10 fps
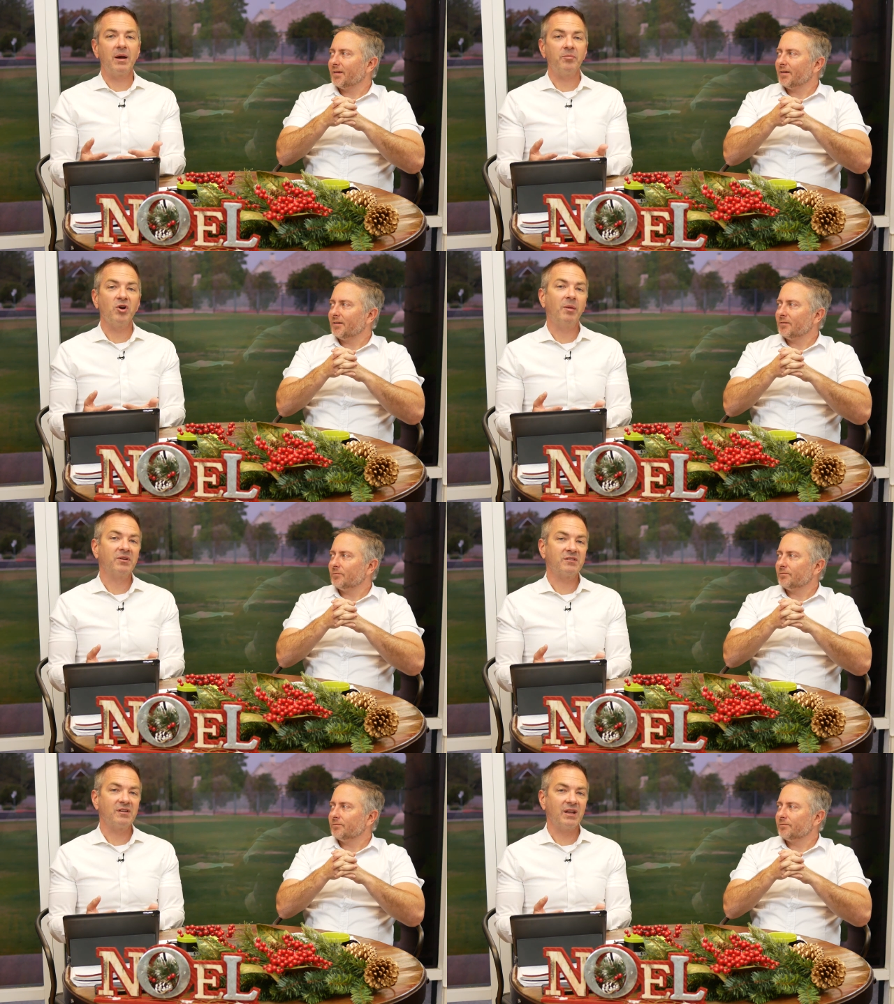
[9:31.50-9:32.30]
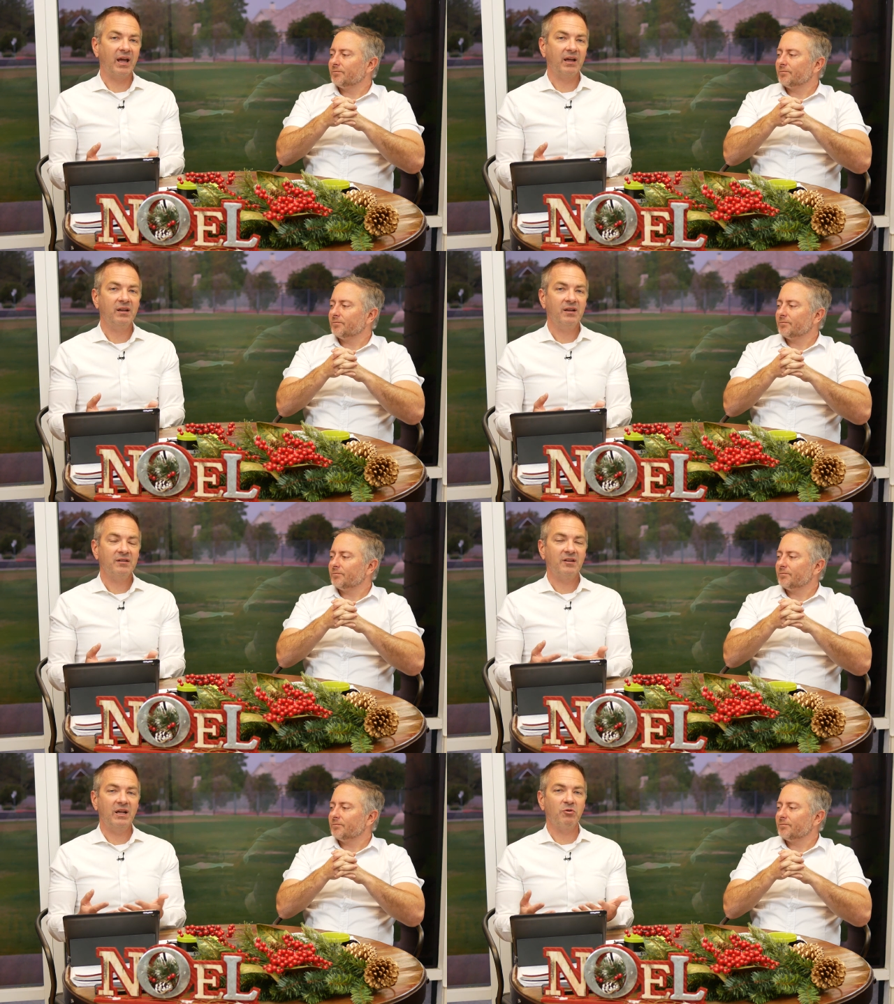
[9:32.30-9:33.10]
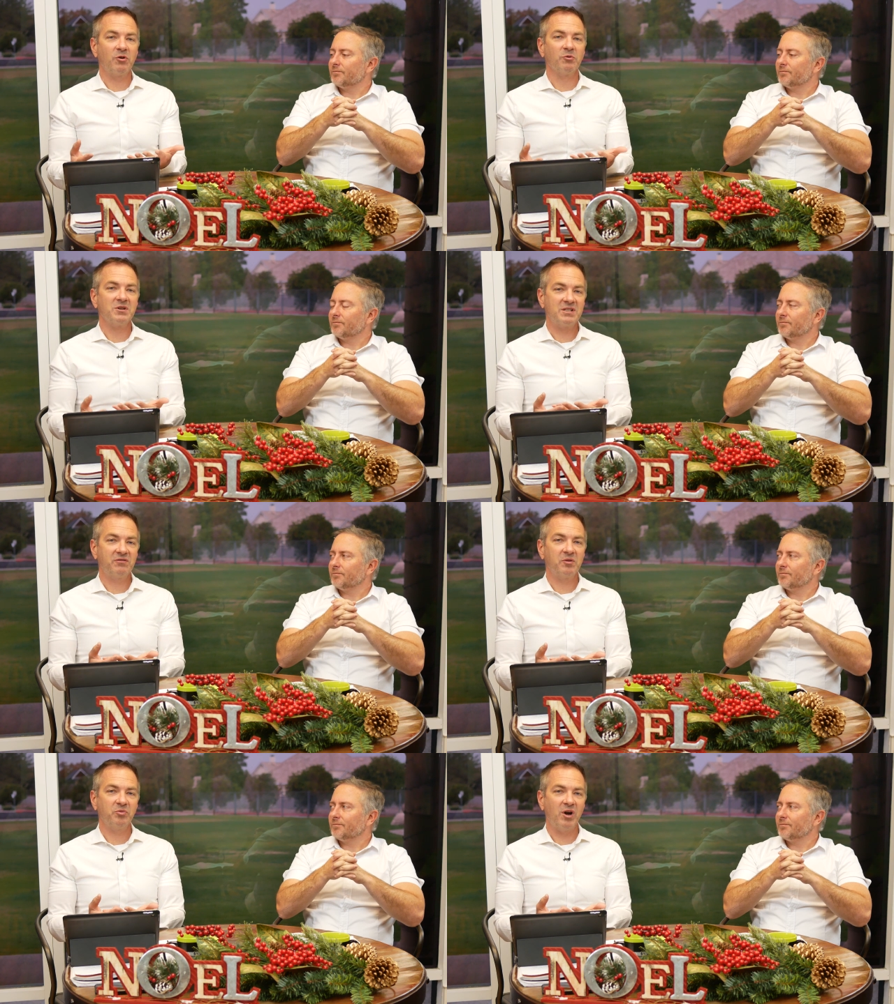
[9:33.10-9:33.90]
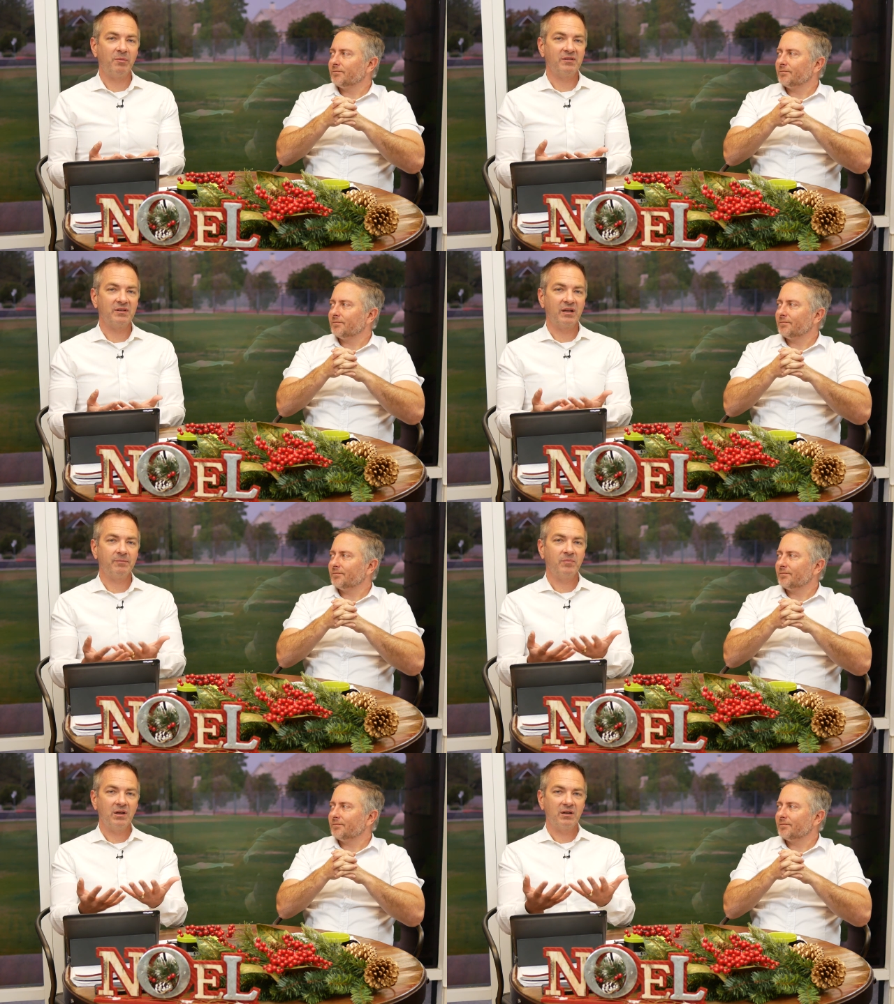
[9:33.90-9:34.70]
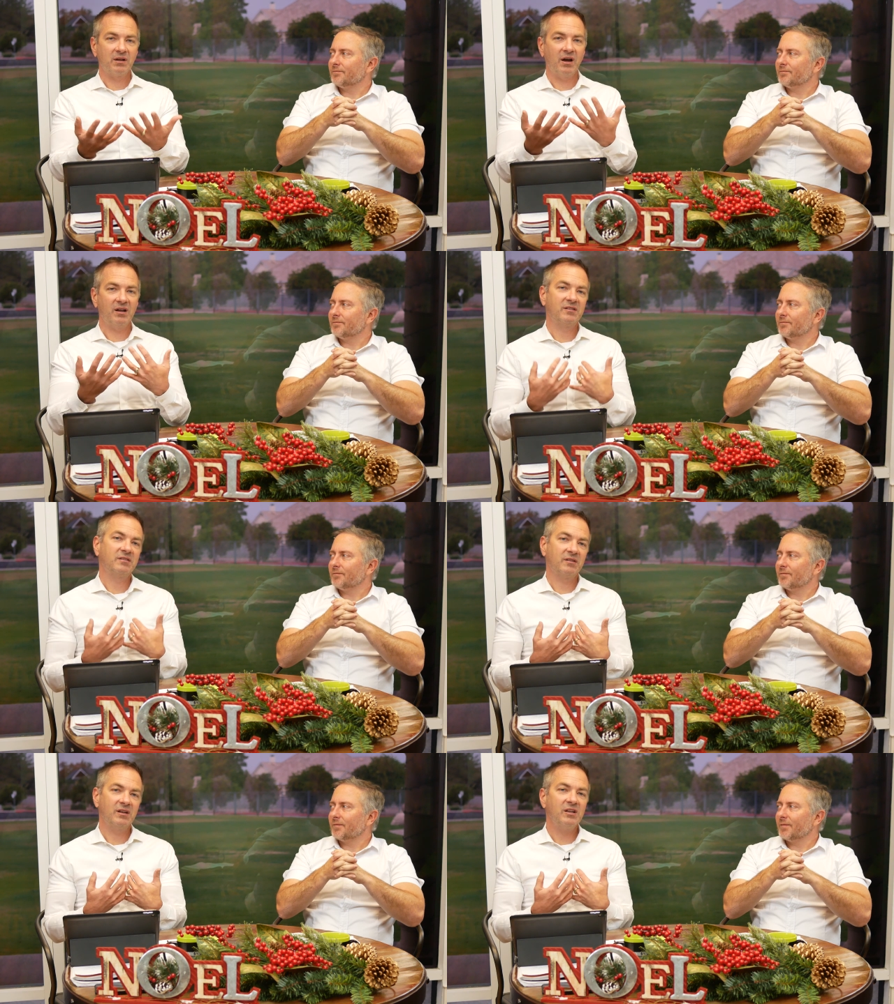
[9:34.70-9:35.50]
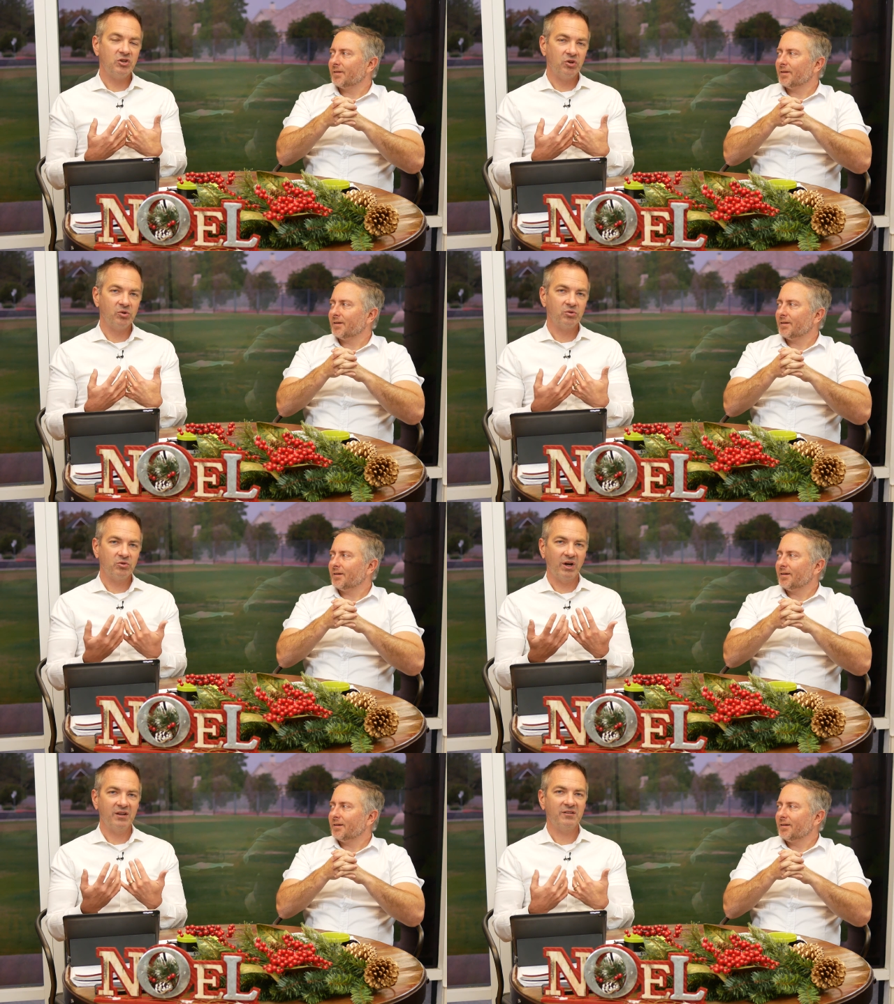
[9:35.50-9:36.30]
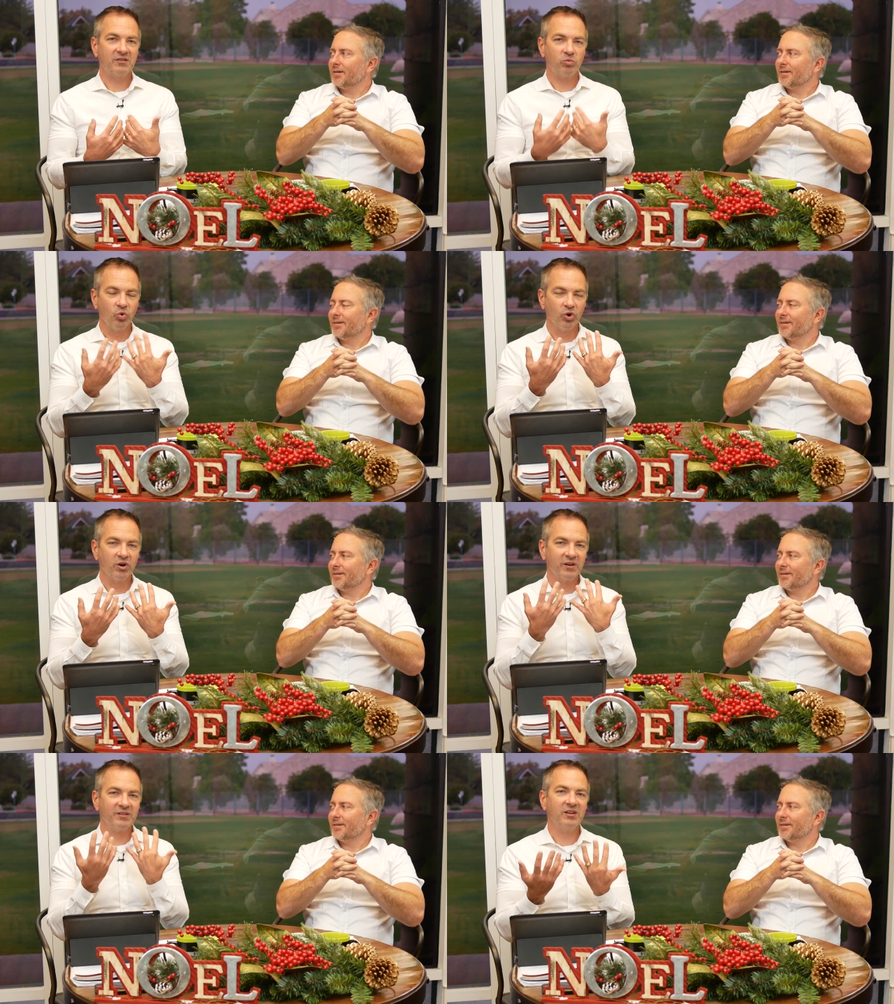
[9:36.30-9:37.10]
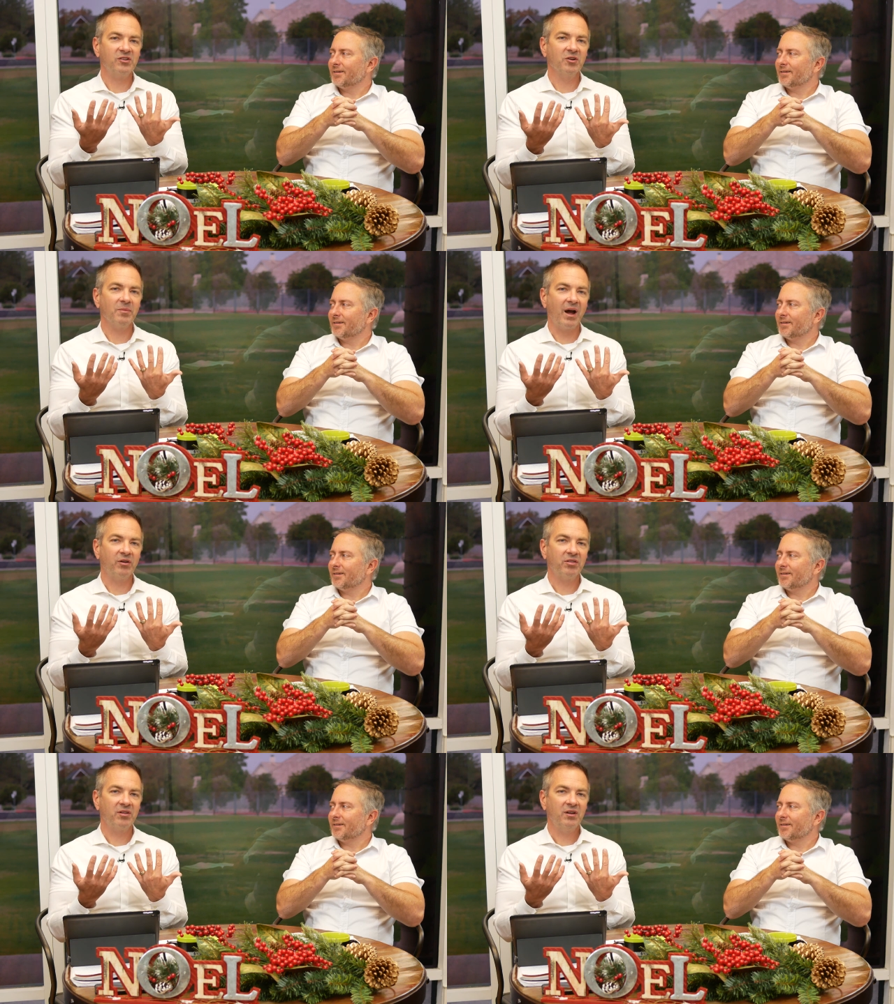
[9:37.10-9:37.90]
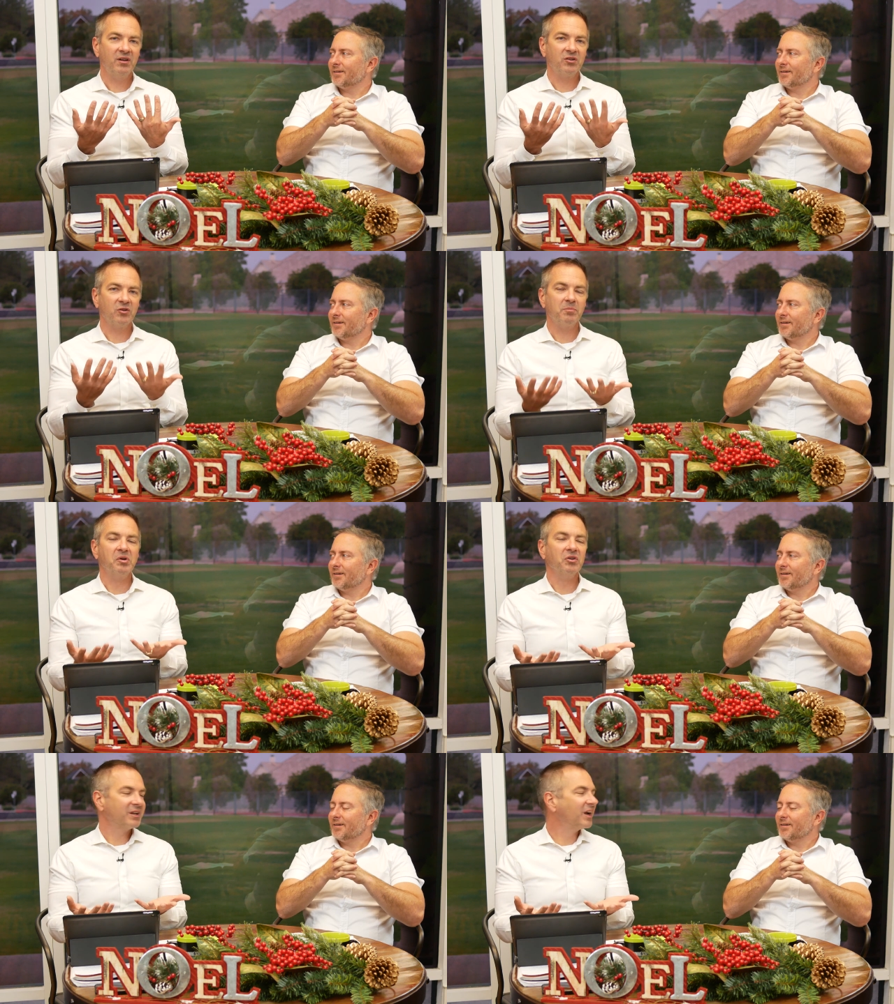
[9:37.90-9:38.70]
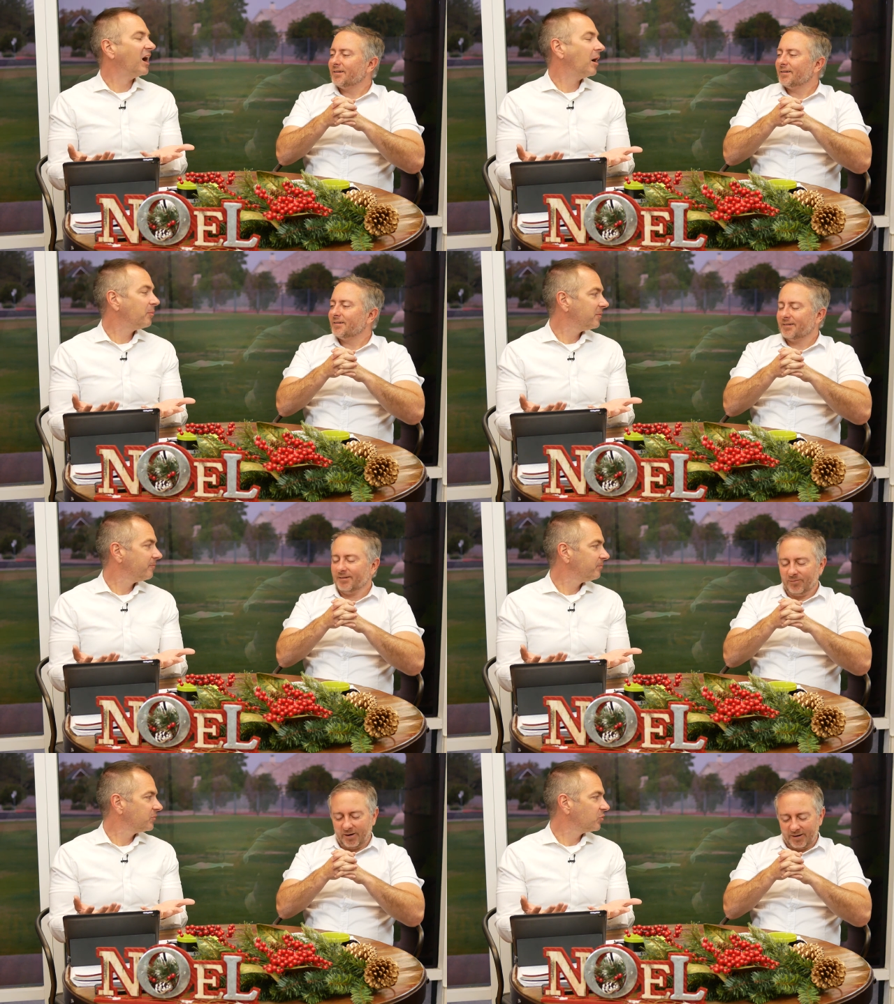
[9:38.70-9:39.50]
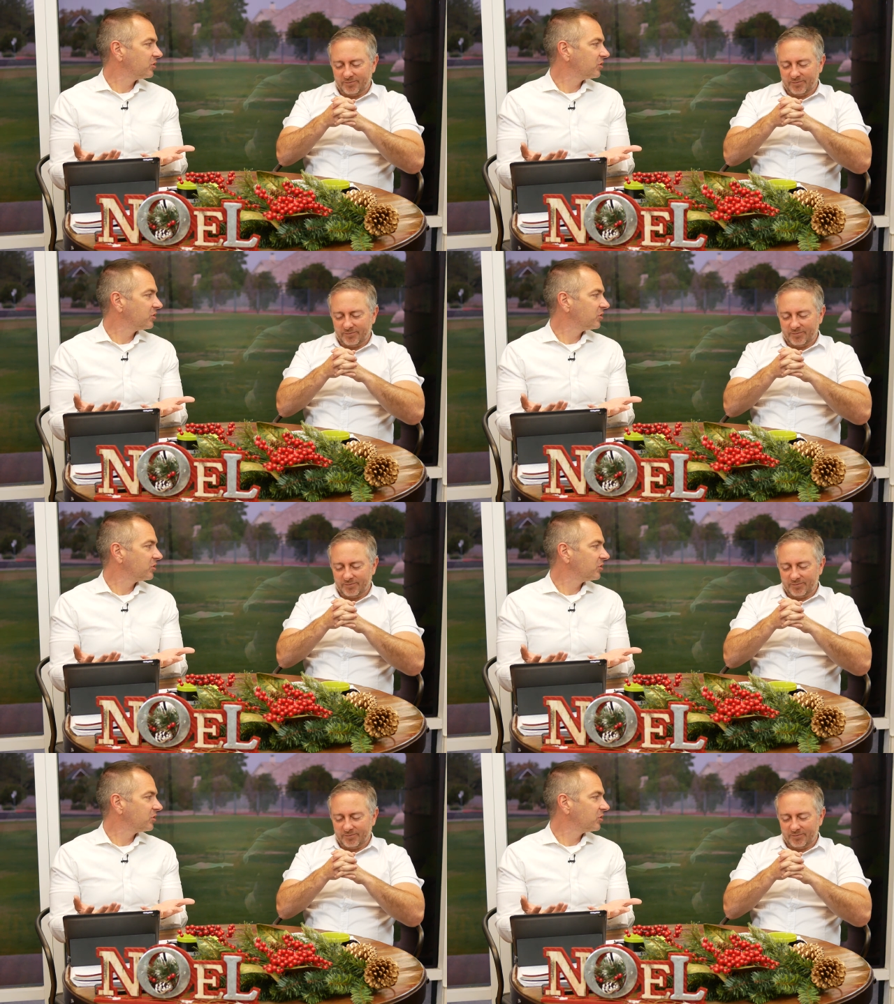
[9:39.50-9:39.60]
Speaker 1: that promise today today we want to receive the promise that god's in you christ's word is in your mouth you're building up right.